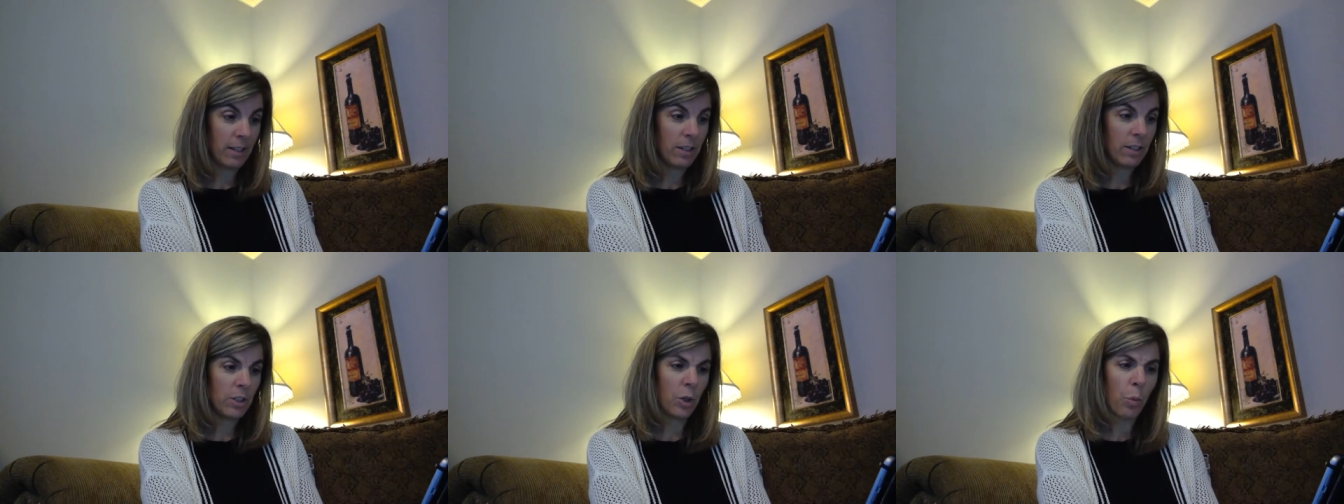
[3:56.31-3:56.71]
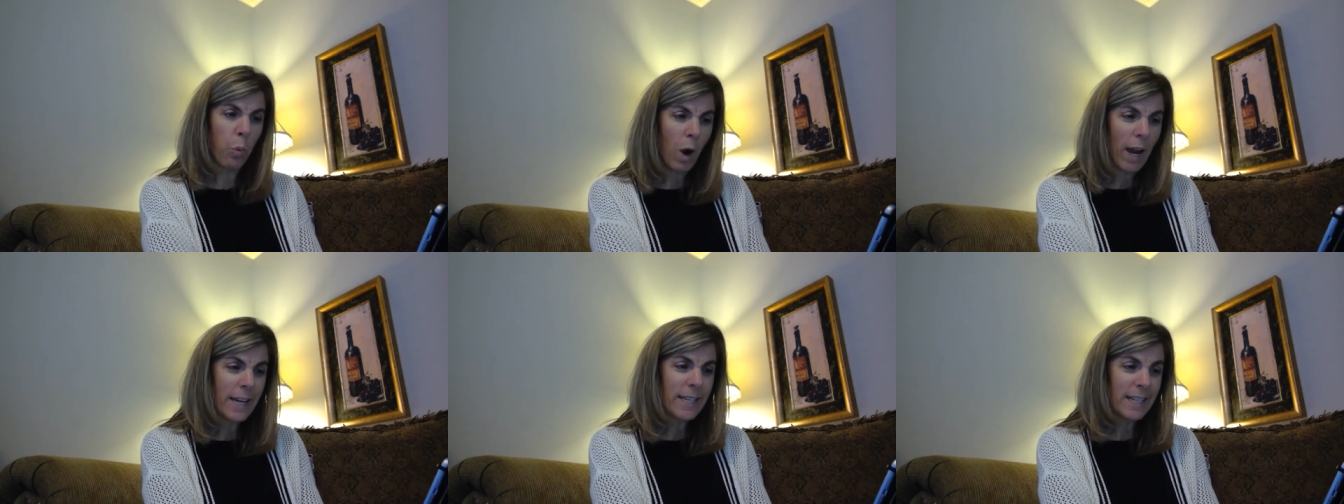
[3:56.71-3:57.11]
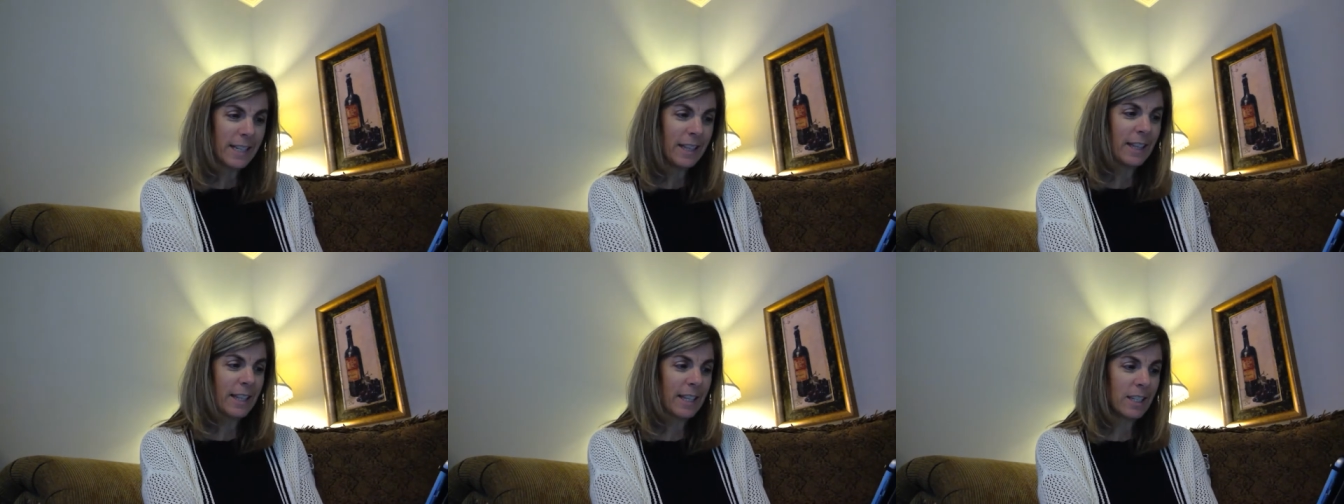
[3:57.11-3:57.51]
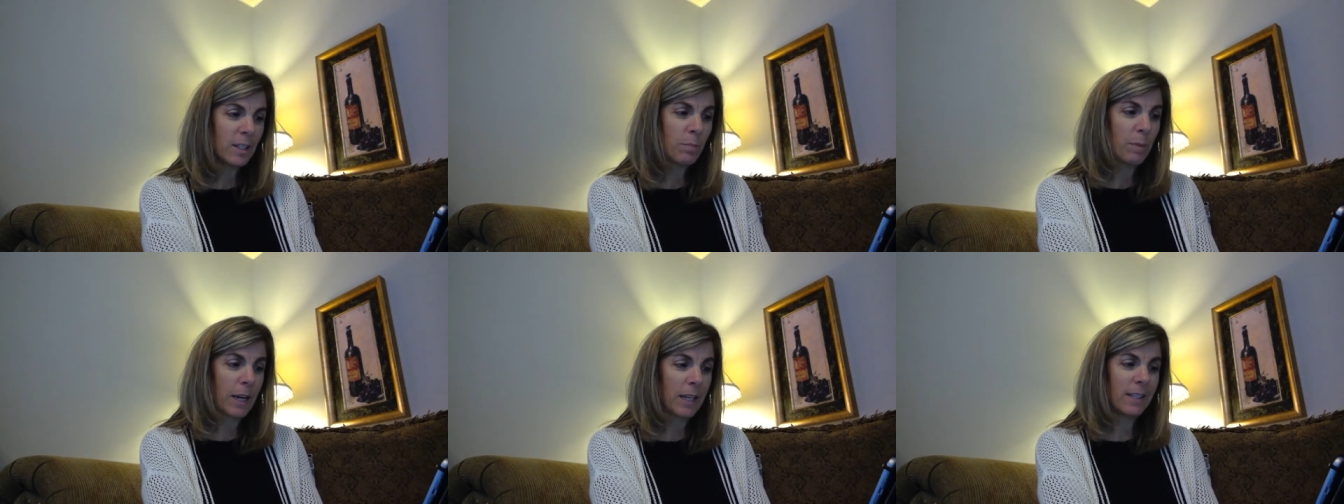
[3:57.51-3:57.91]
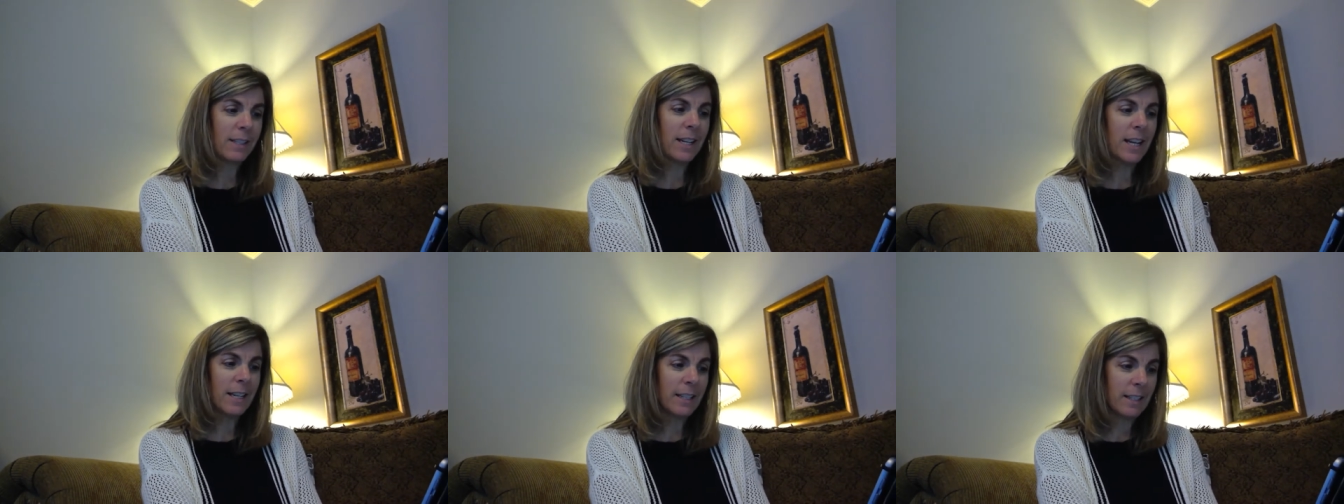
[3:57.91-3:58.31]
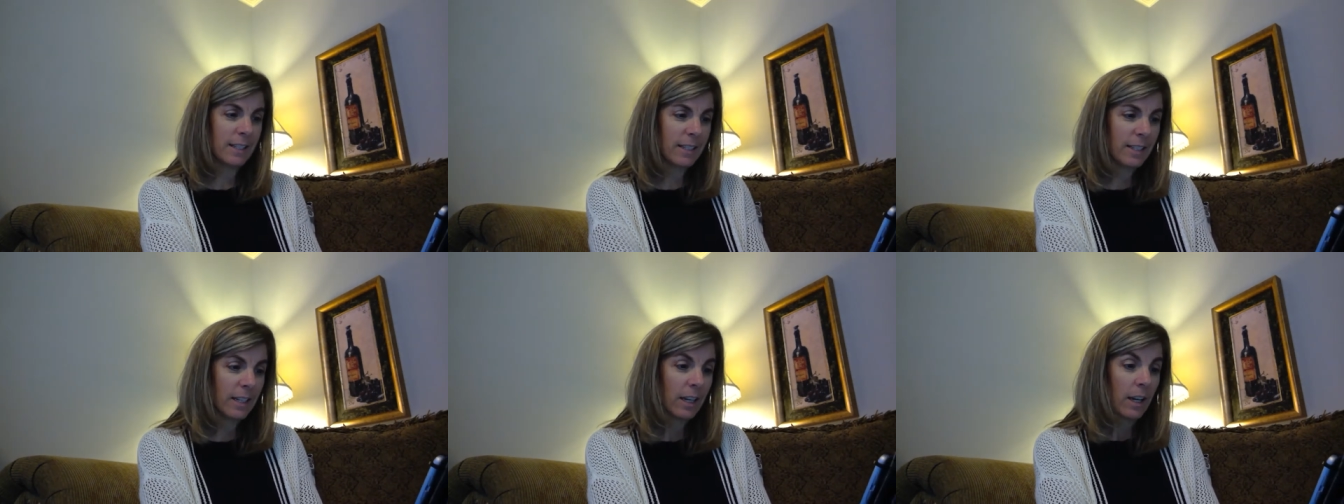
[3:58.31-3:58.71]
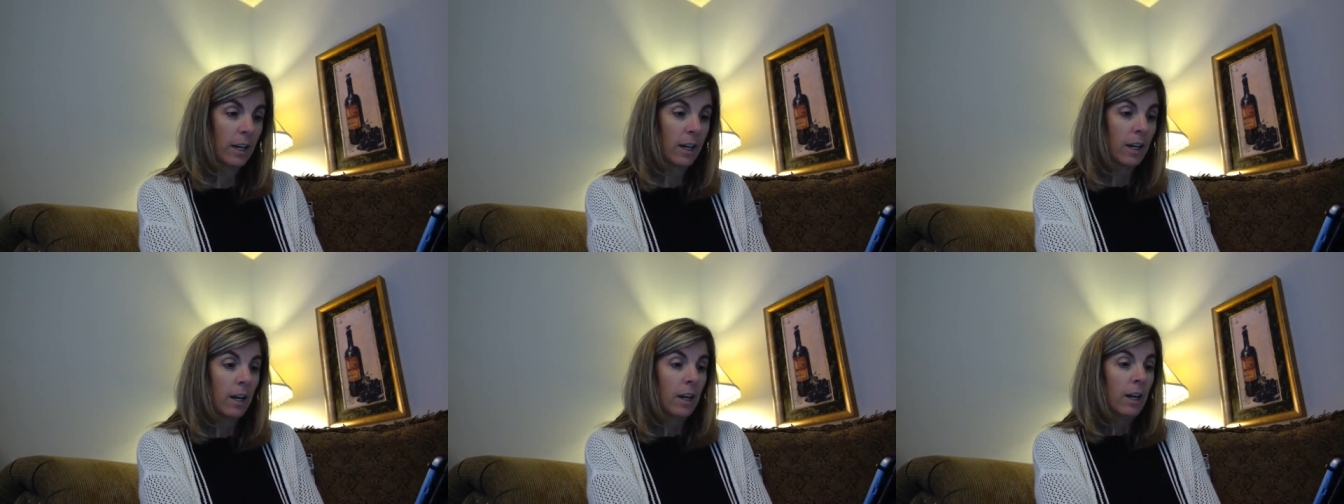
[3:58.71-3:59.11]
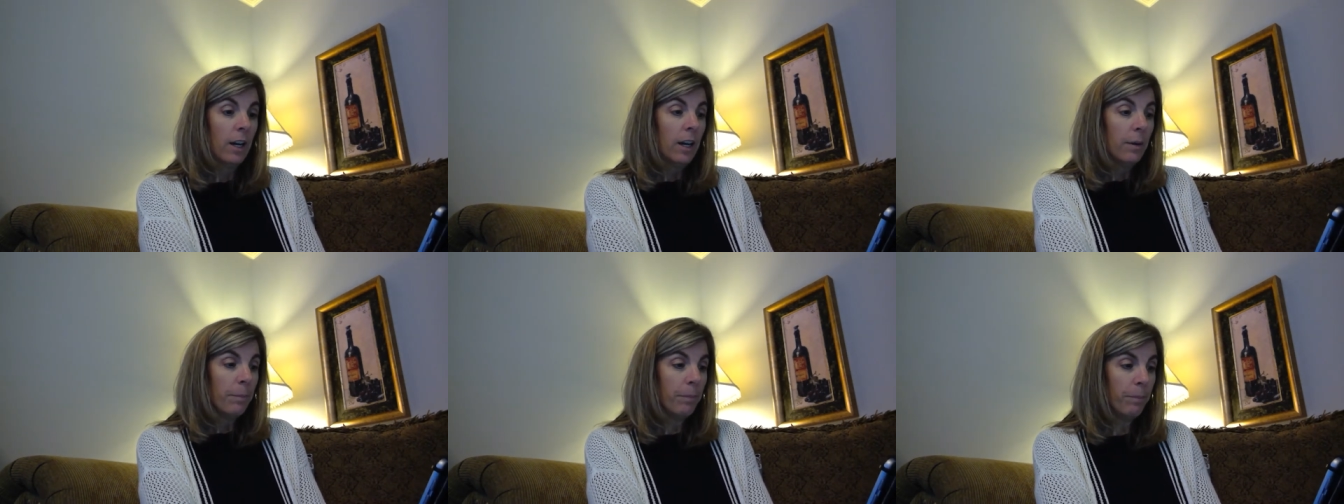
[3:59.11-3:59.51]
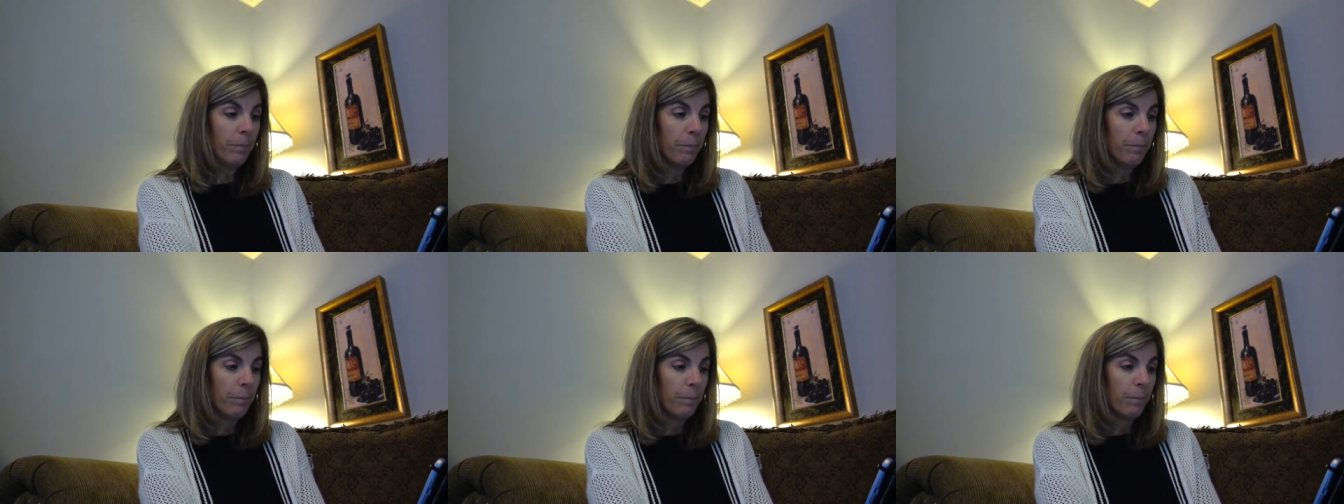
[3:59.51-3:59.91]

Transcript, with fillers: So, why didn't this make sense? Hmm,